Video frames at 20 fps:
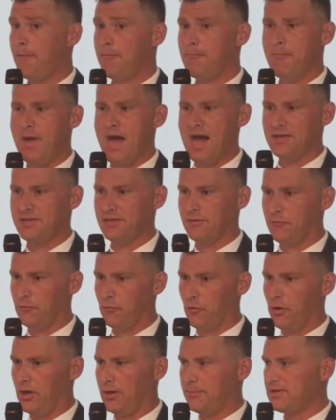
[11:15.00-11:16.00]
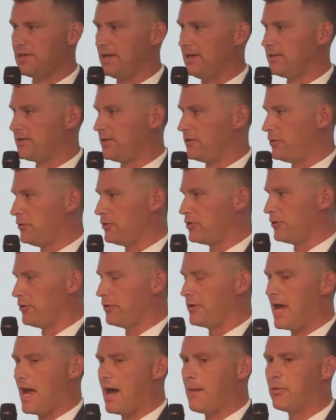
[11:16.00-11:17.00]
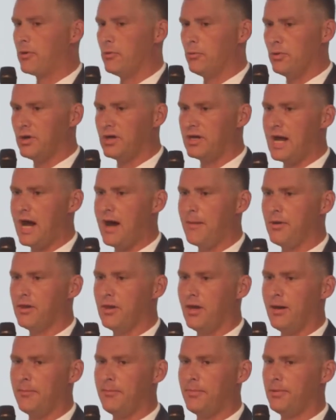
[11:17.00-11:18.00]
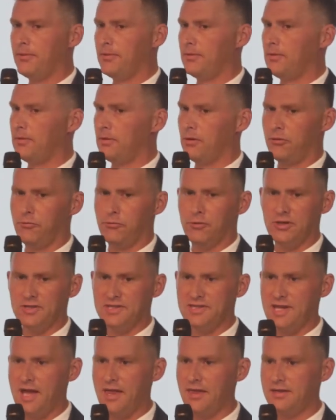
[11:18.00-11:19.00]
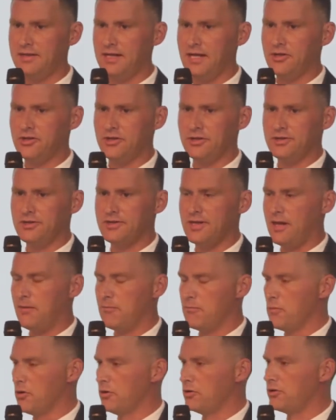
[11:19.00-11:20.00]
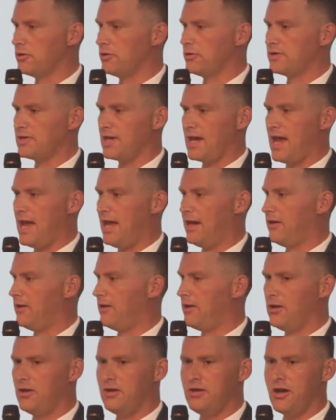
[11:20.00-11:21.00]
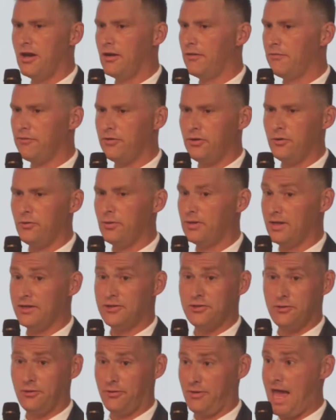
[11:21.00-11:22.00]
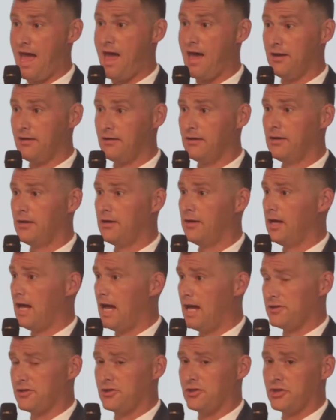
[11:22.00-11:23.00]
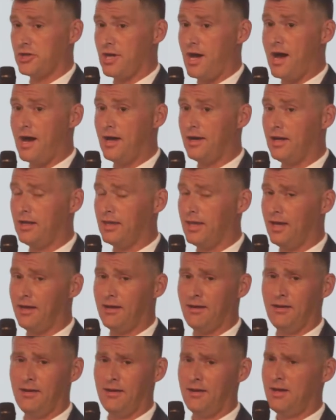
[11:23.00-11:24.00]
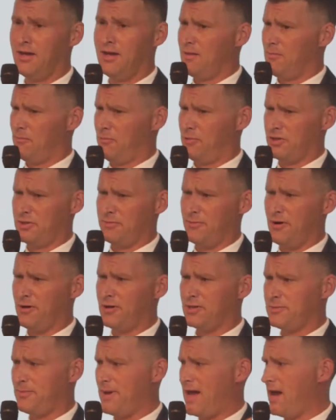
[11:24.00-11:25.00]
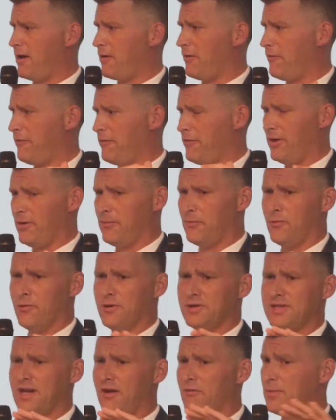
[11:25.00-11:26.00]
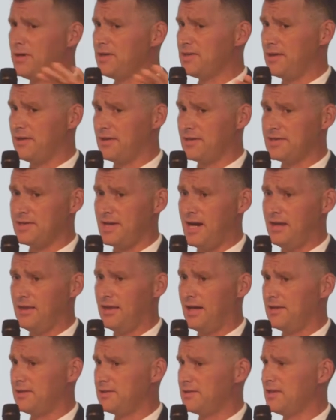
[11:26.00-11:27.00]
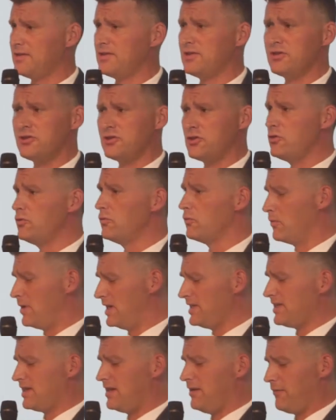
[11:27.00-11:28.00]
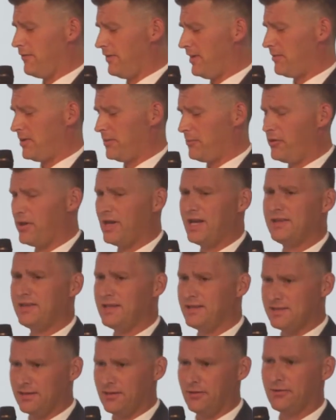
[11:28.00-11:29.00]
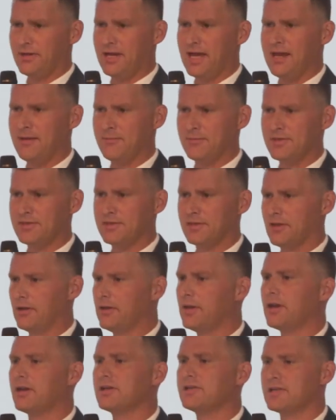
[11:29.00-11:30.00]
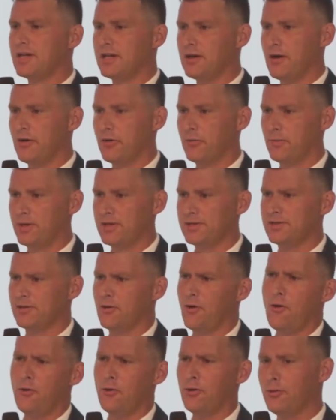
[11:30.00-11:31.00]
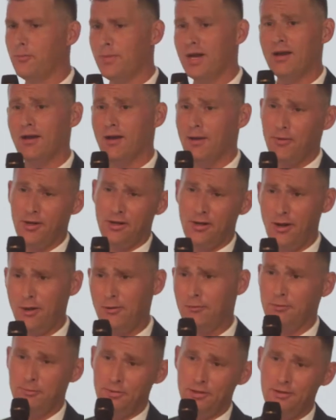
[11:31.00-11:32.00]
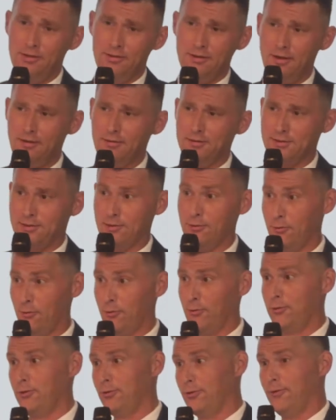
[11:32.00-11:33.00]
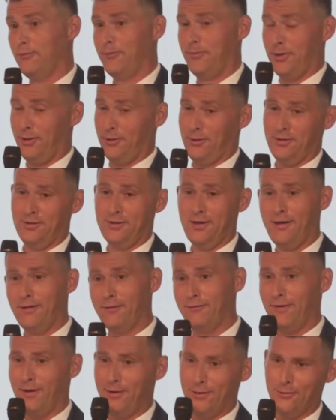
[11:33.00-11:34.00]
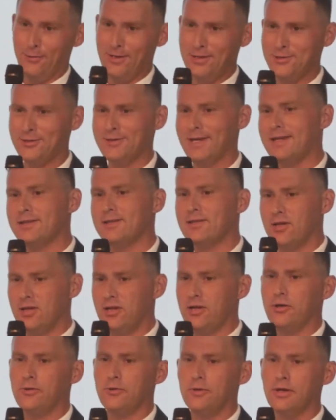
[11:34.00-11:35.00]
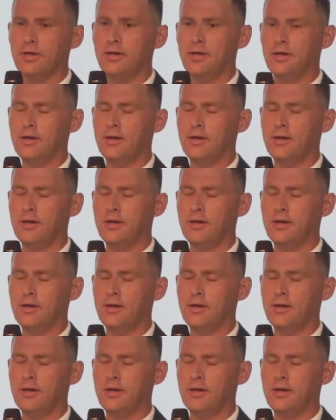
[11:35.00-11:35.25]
massive roll-ups, institutional capital will gobble up through consolidations and mergers, and none of you, unless you're that, has a shot. And like British American Tobacco, Philip Morris, everybody's on the sidelines. This is too risky for them to play in these little games. They'll let us take all the risk. Oh, you're gonna make a couple $100 million here? Oh, you have $1 billion valuation, that's cute.